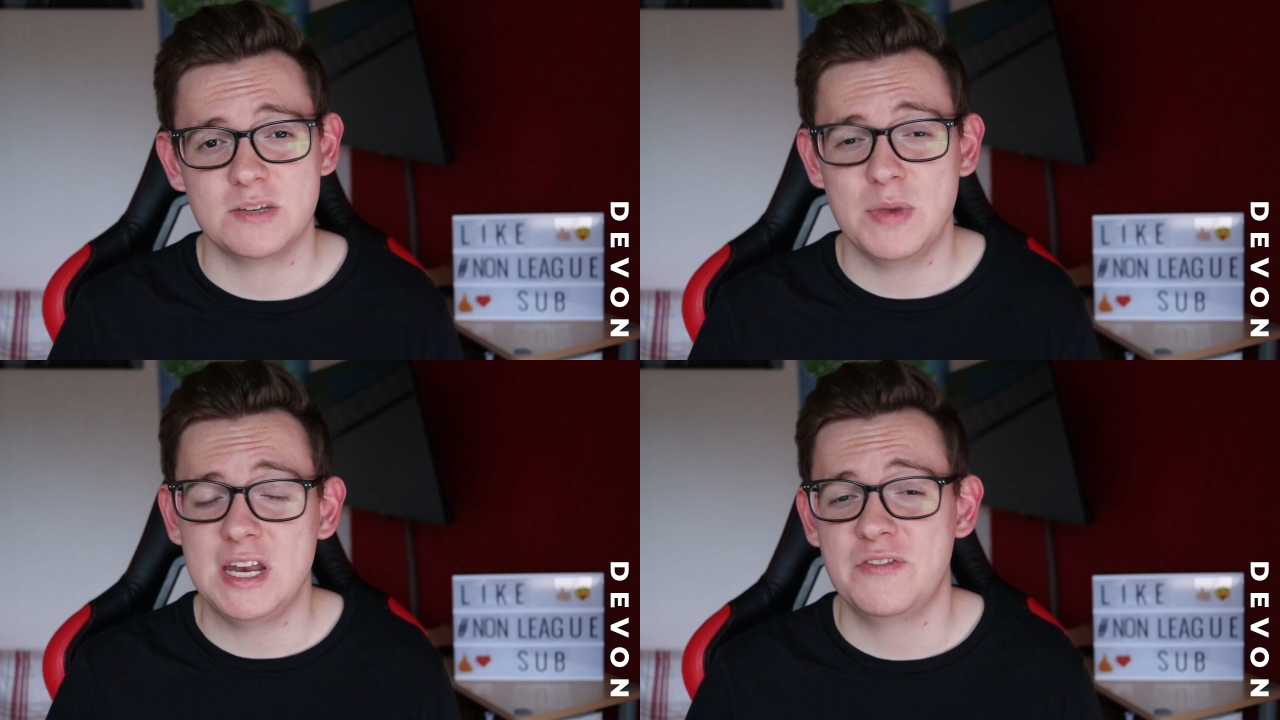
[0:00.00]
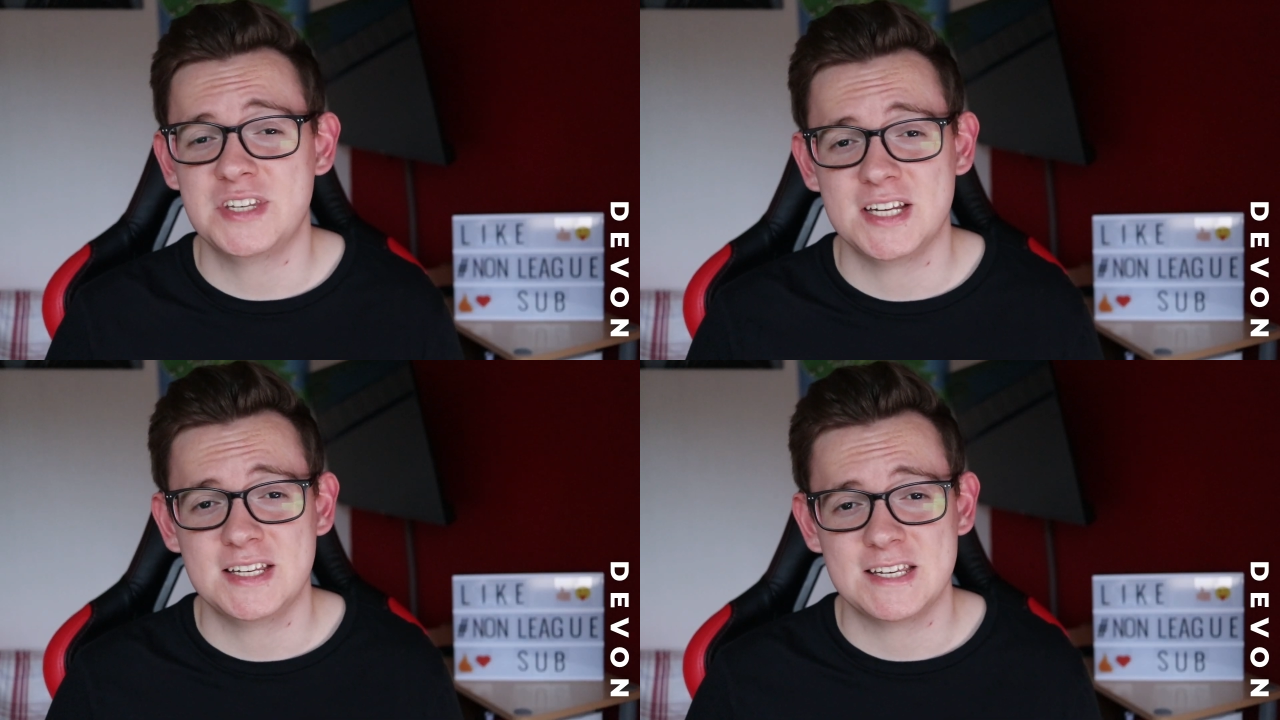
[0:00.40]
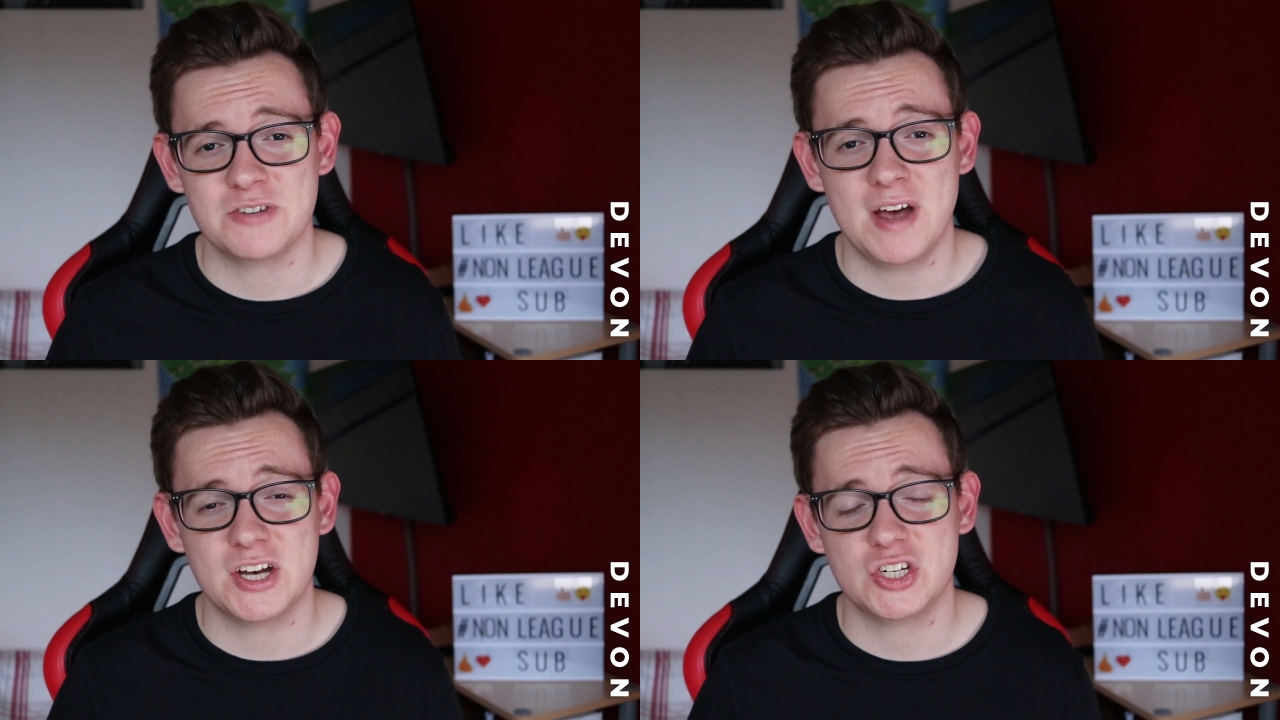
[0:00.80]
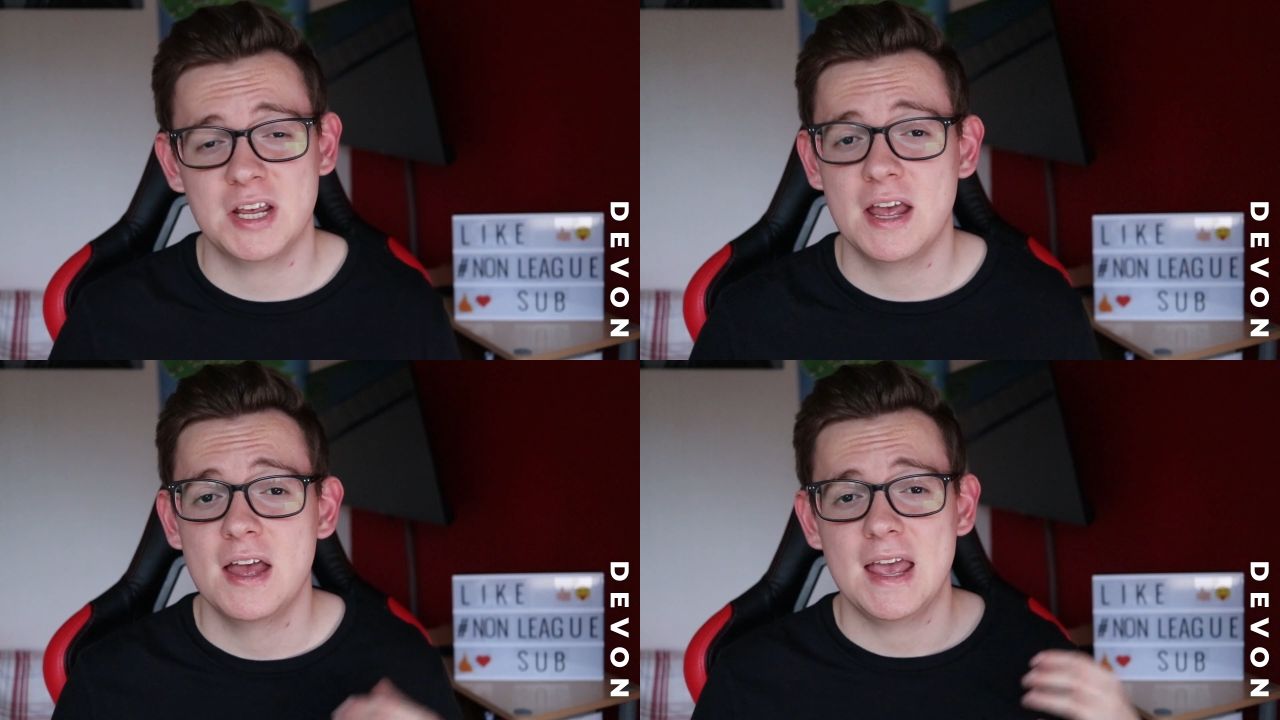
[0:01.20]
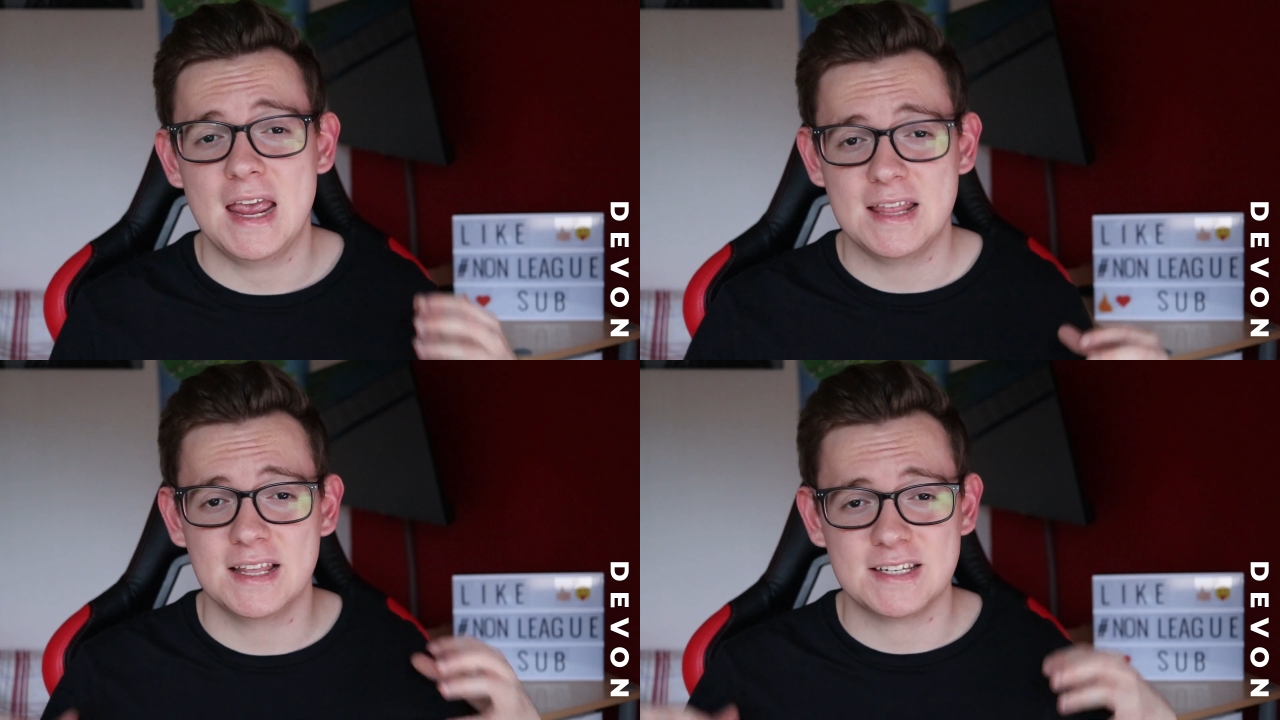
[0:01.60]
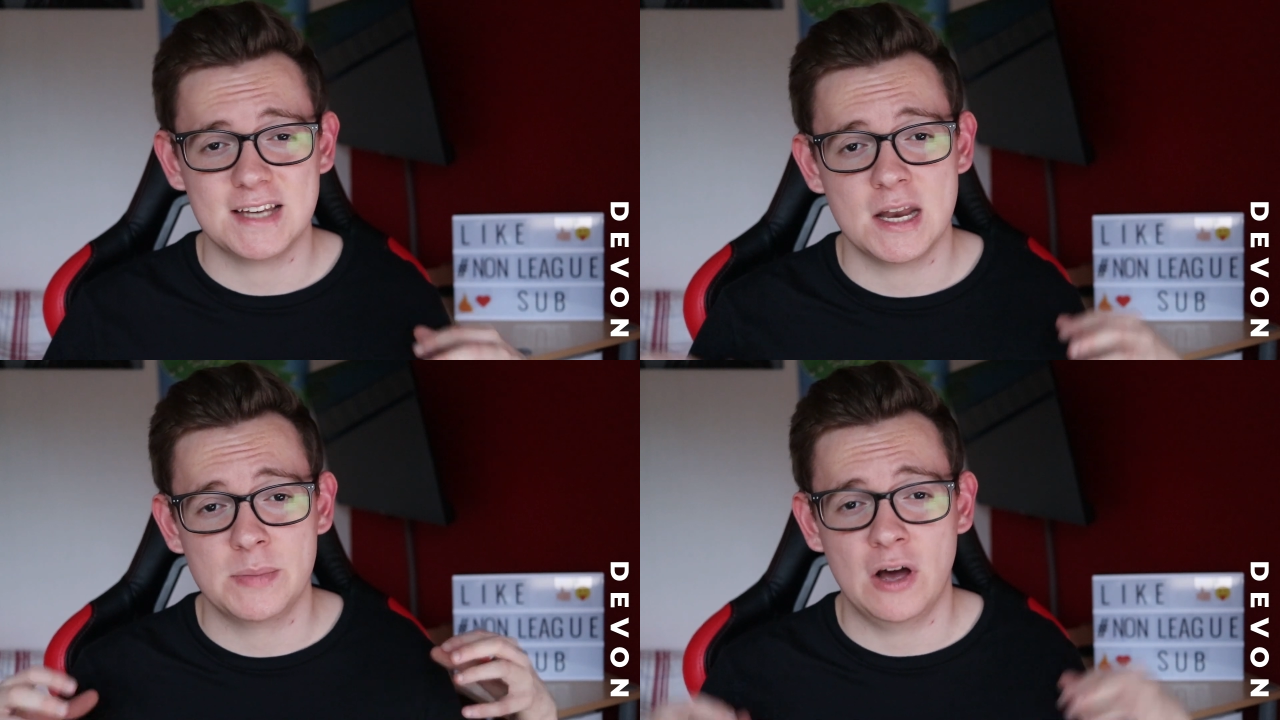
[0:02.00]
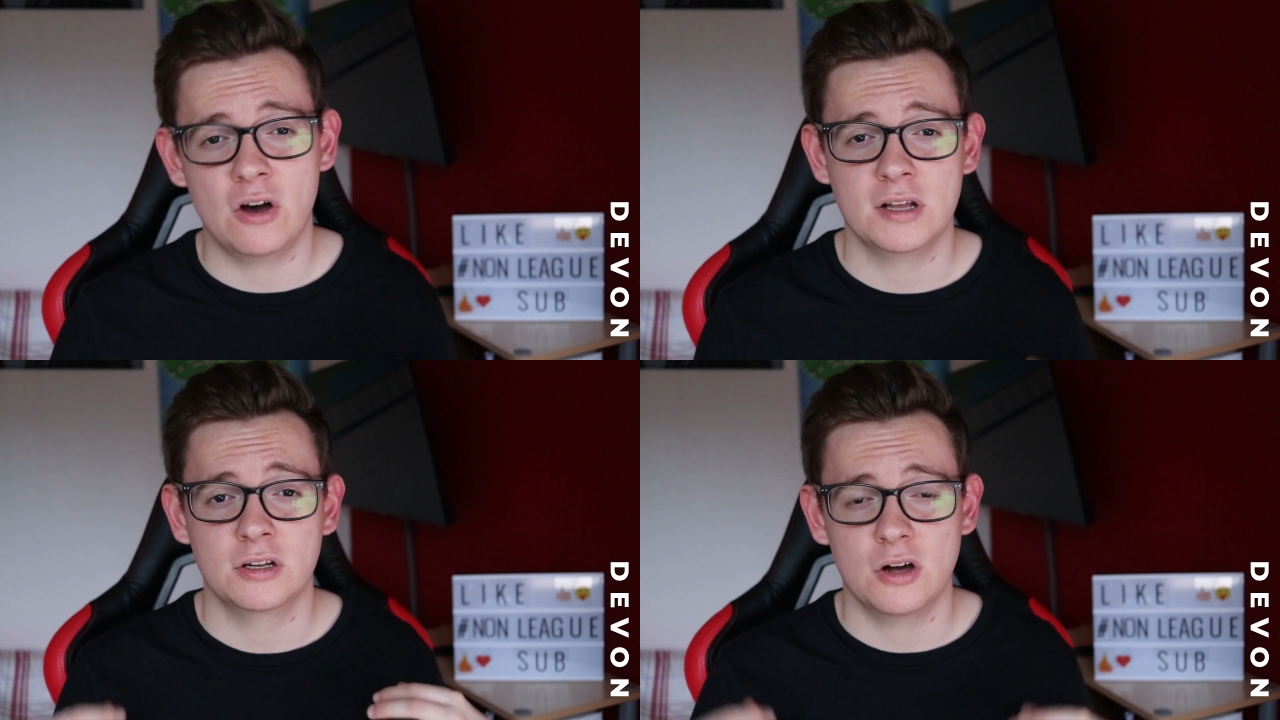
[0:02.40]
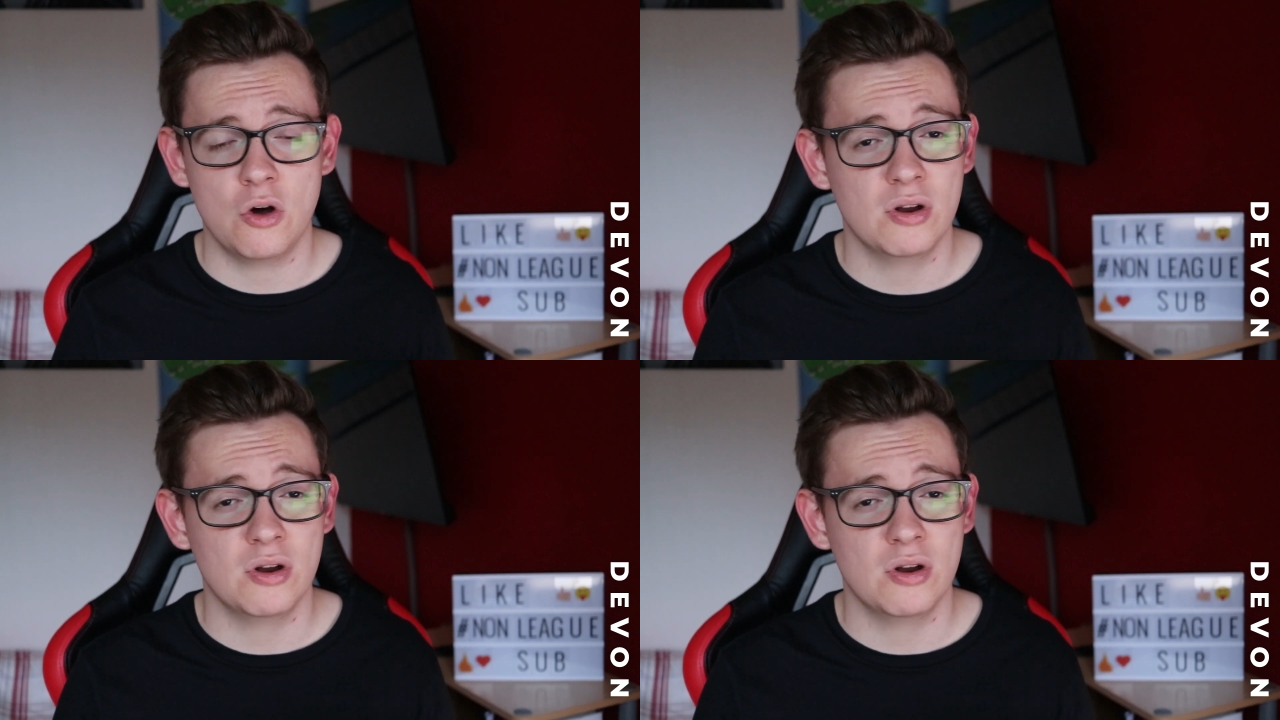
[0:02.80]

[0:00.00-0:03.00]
and media facilities are actually in that stand behind the goal,